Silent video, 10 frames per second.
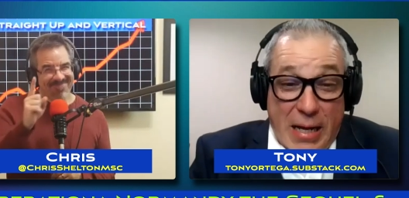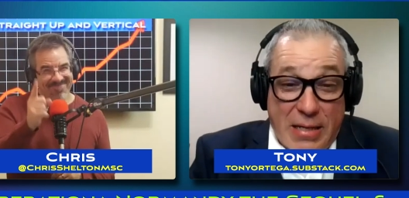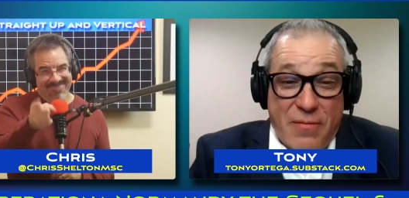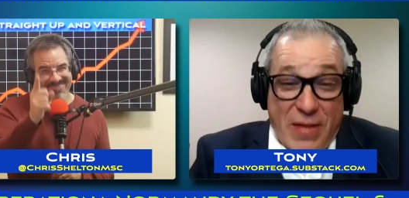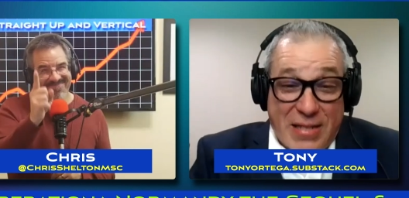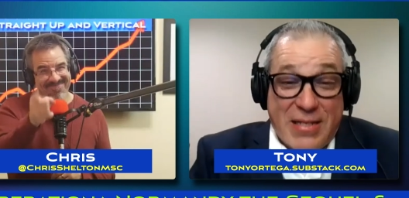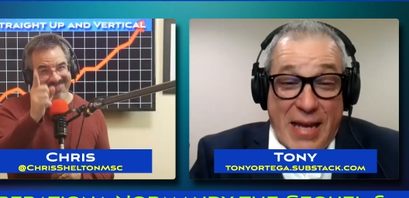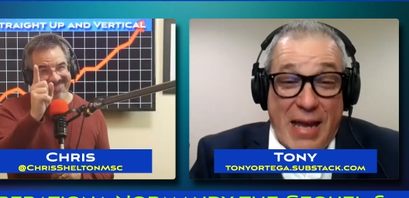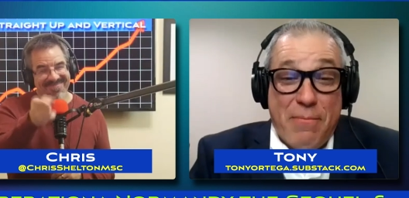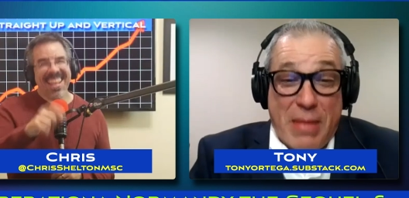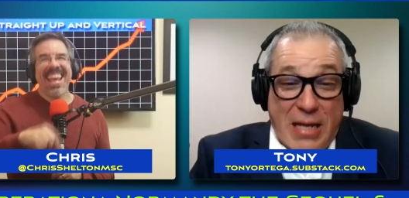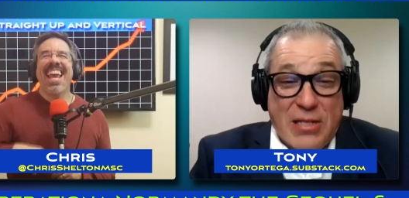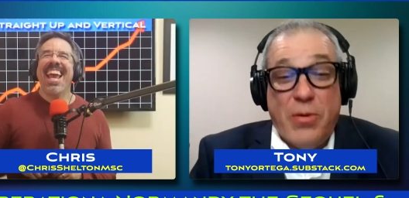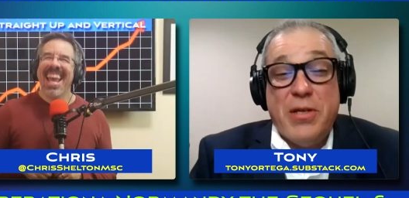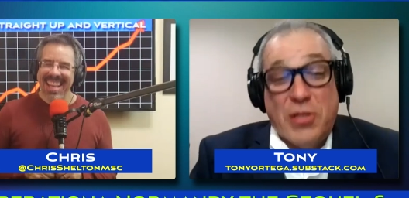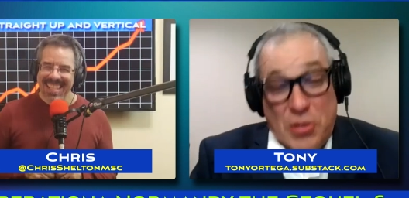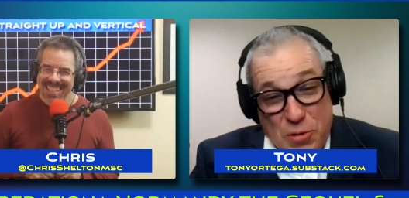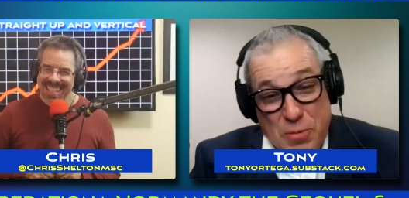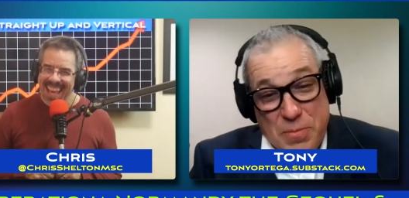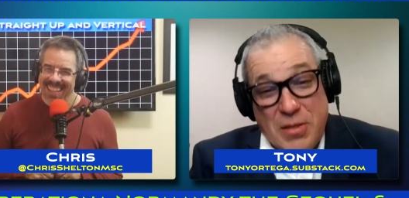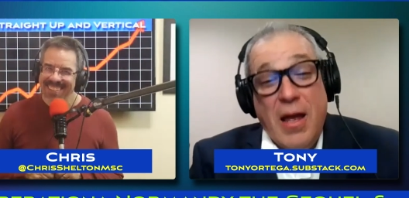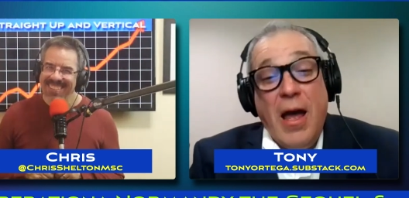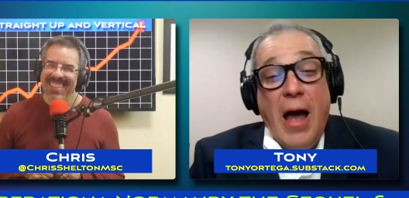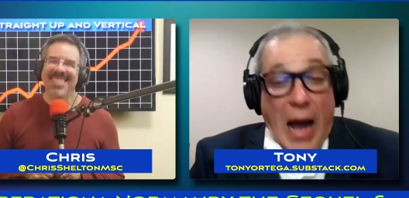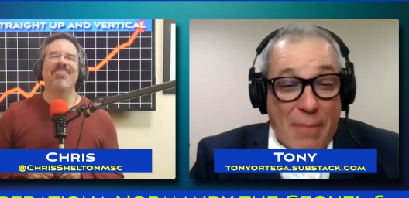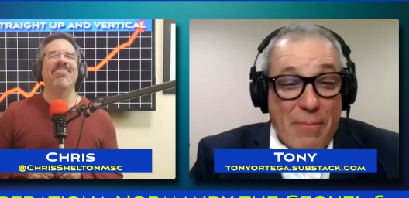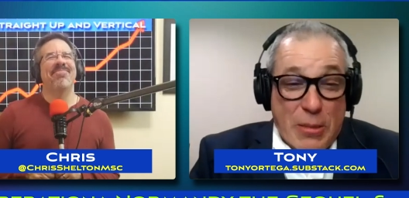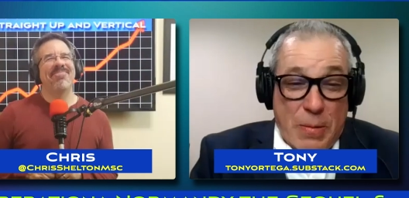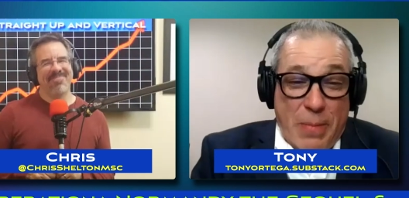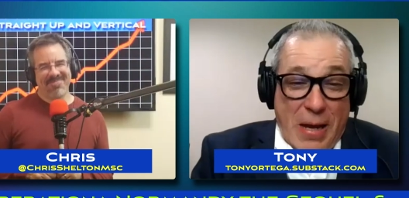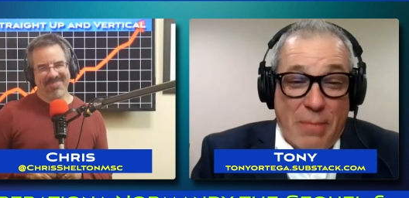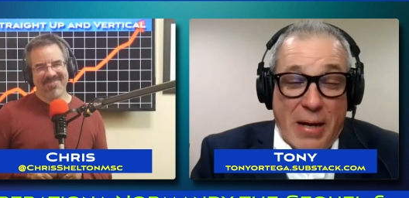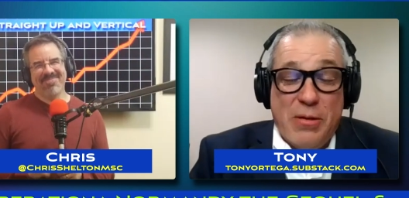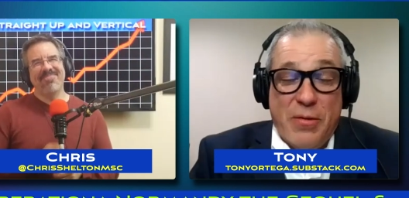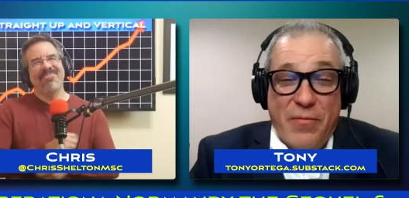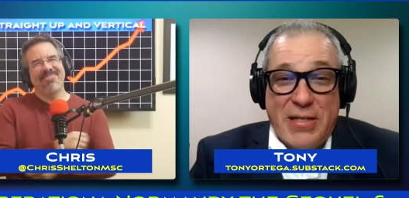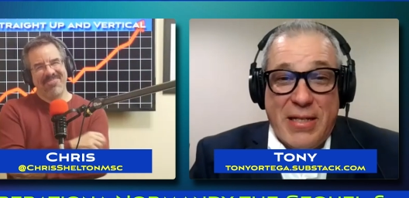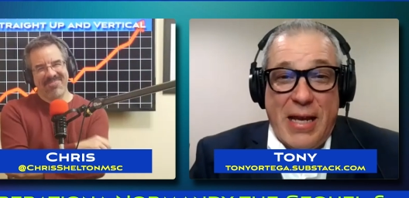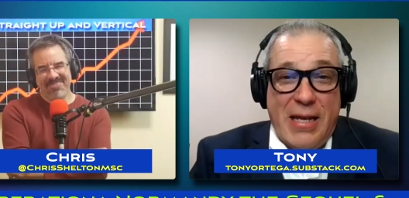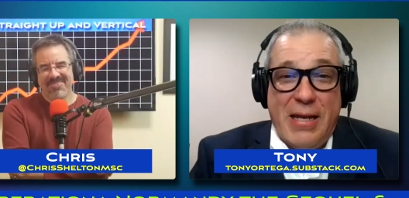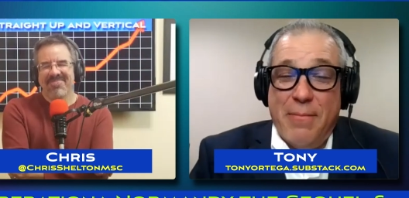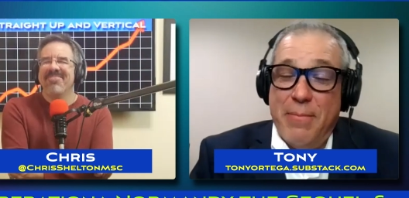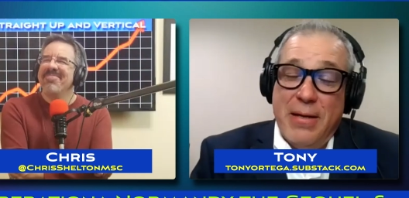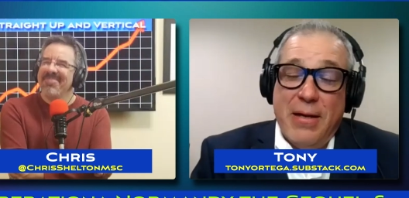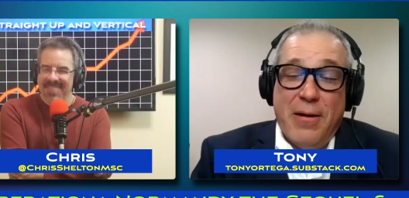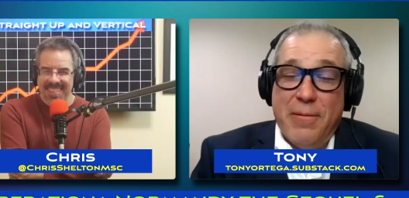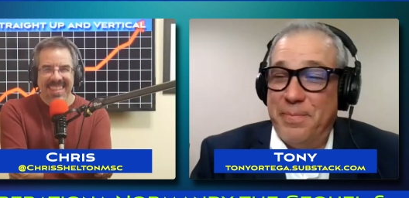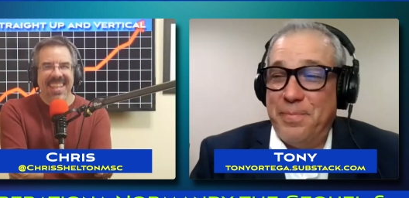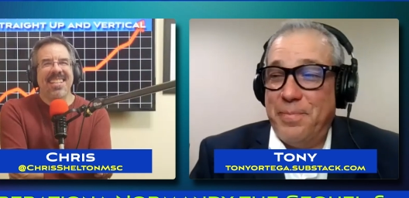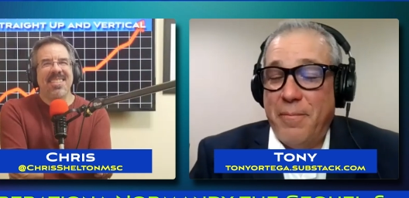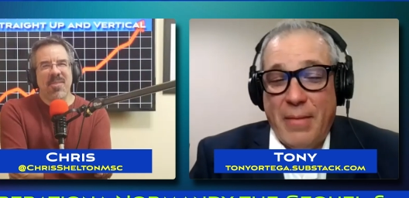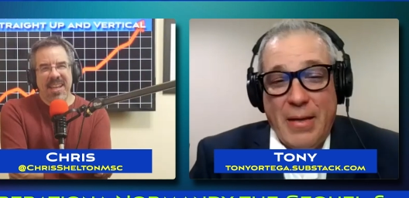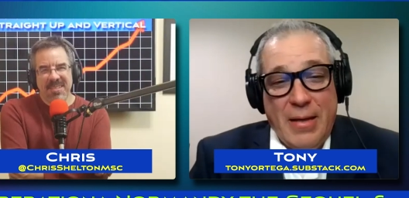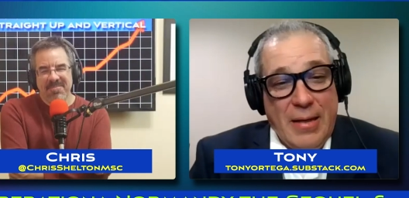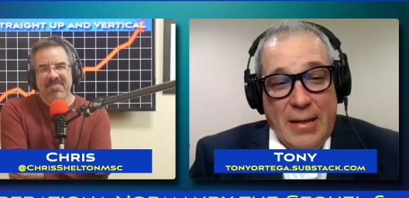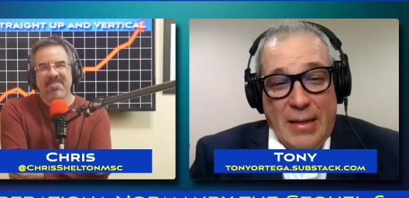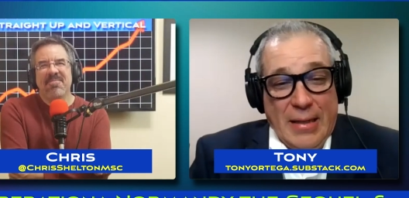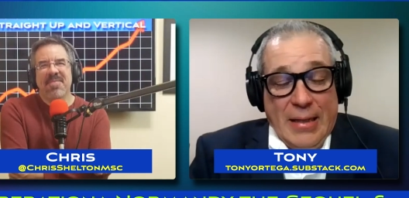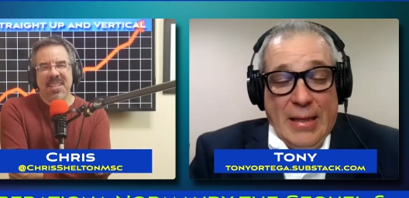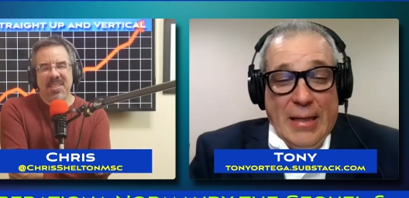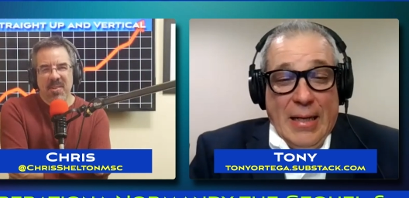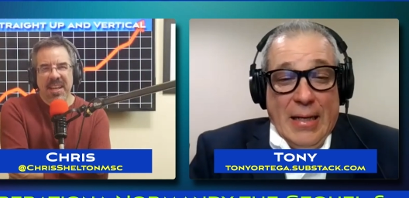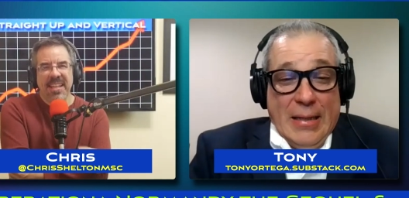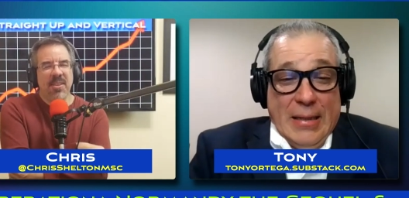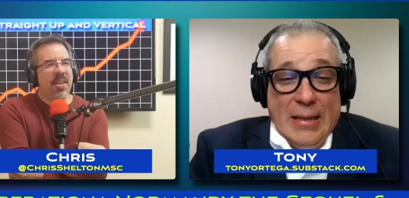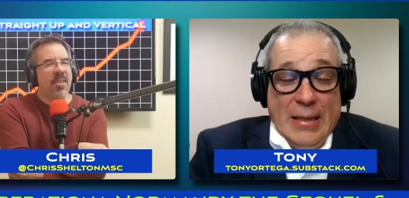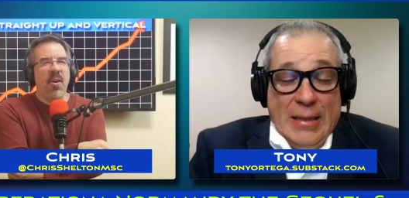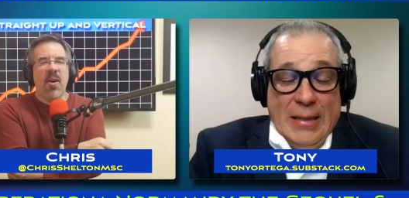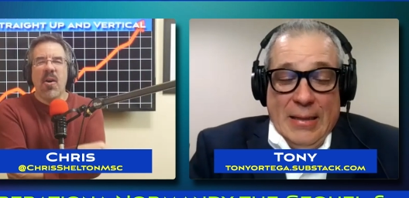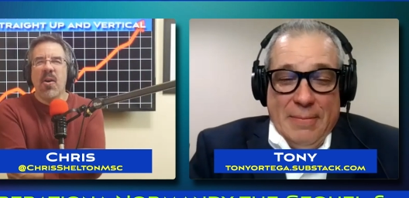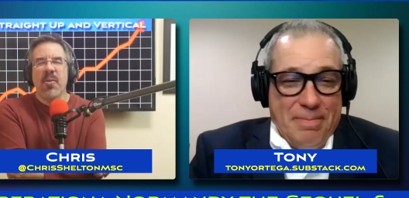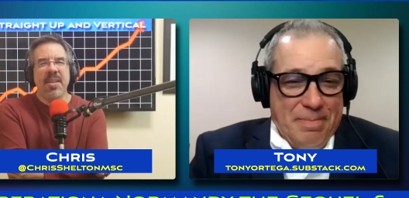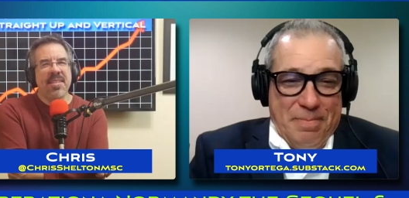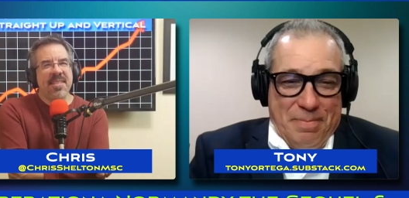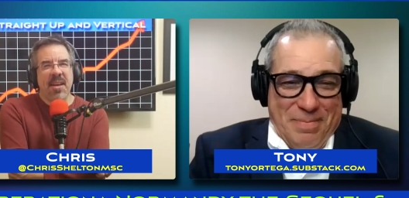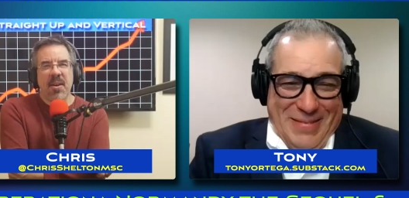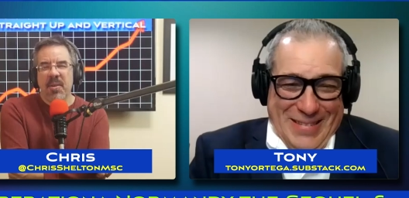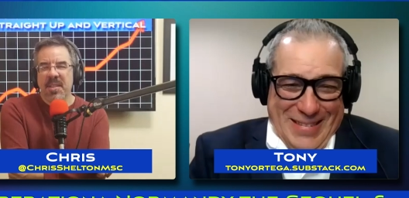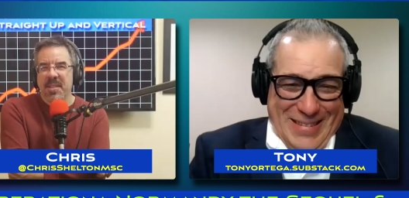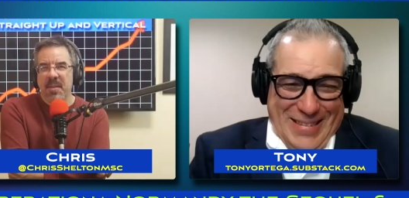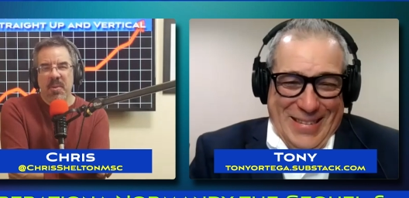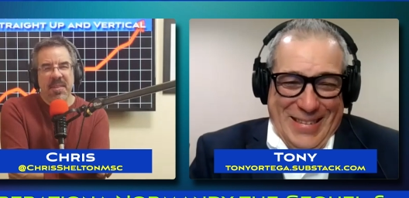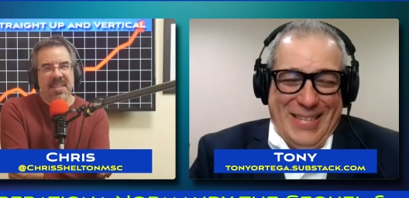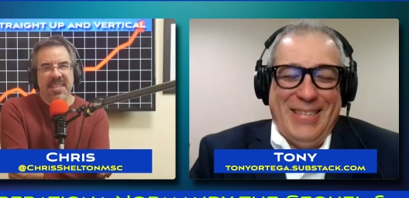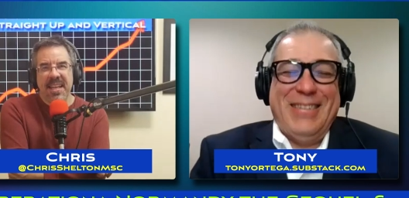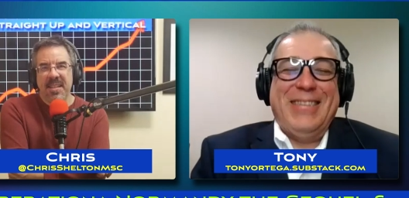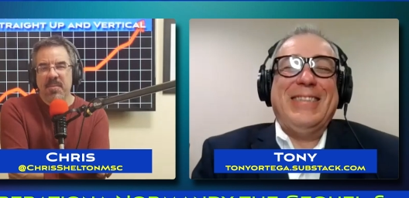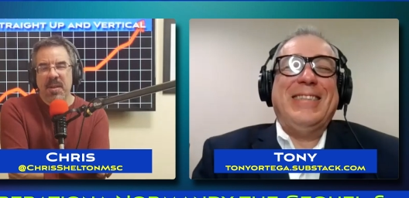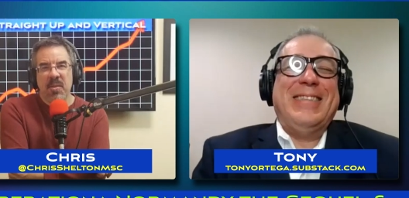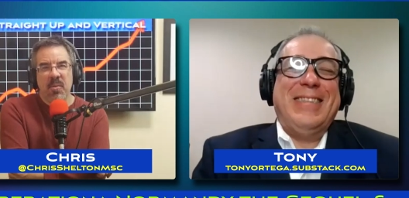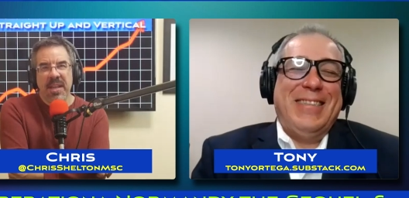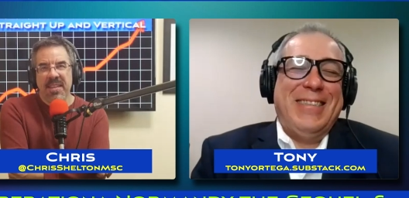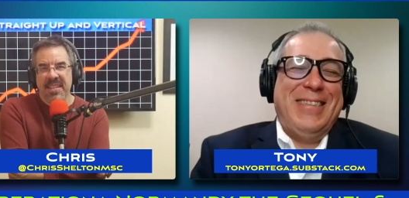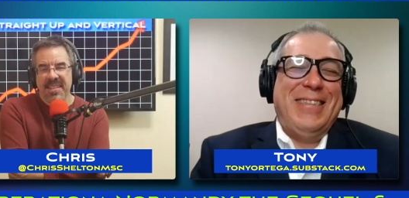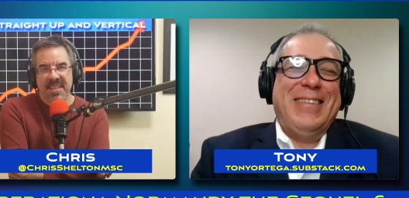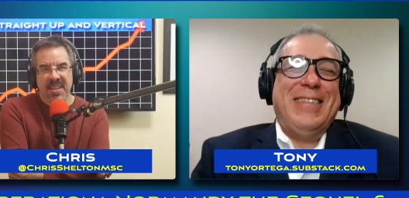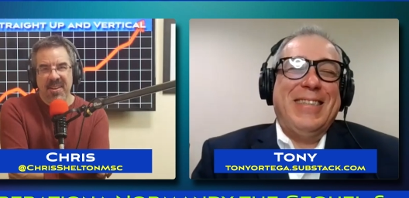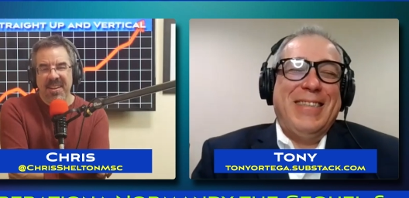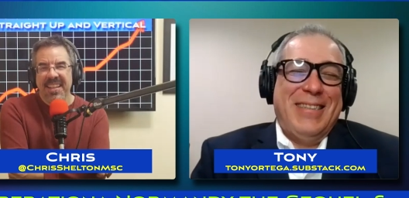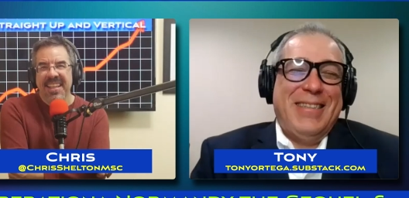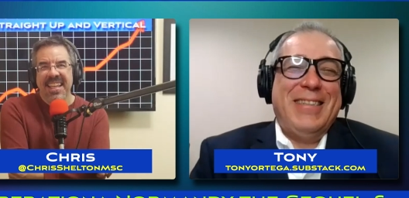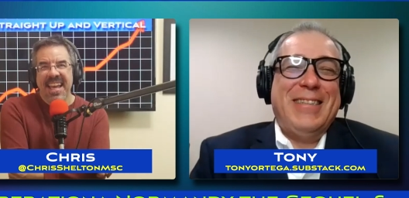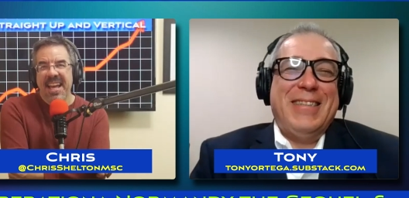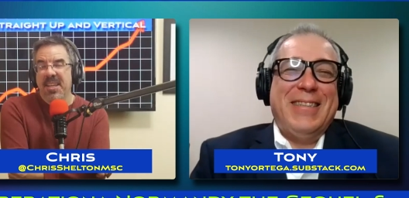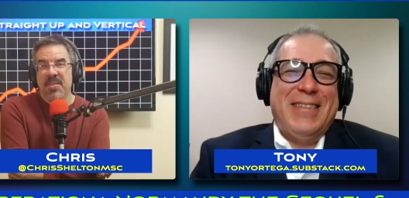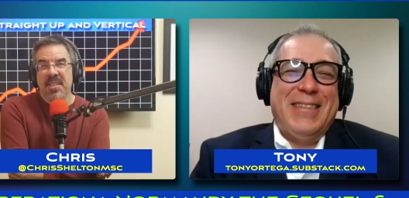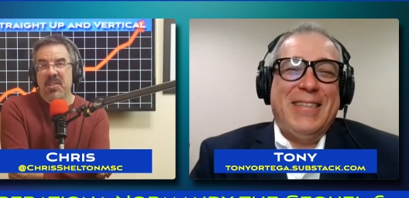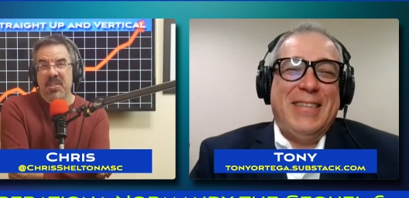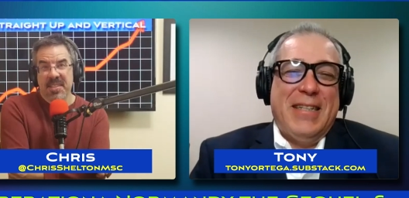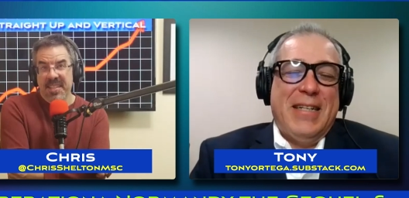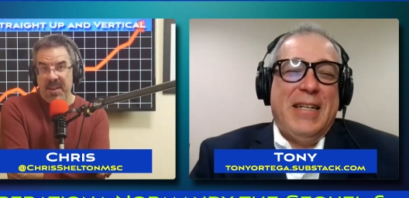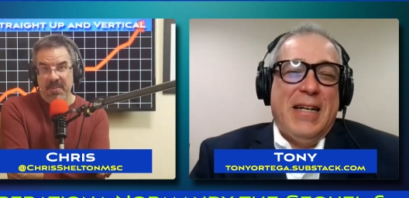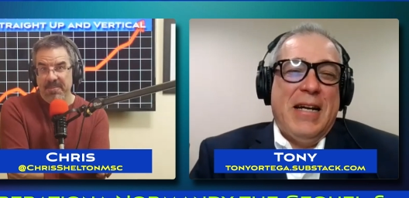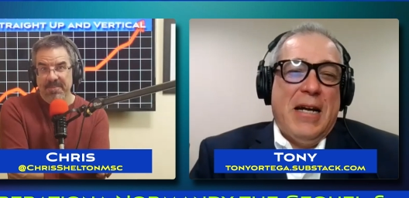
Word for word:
Speaker 1: money to investigate me. So exactly. I must be paid money to investigate him. But no. That's right.
Speaker 2: That's right. You can always tell what's up with these guys by the way they send their accusations out.